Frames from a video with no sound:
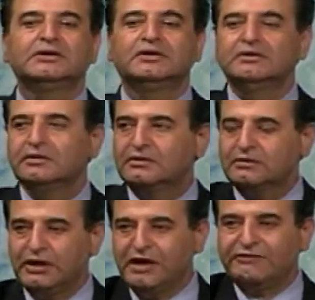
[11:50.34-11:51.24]

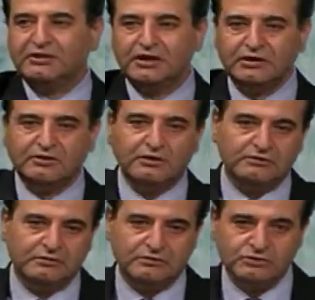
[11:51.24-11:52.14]
everything to
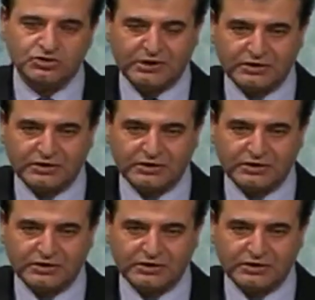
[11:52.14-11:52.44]
Israel.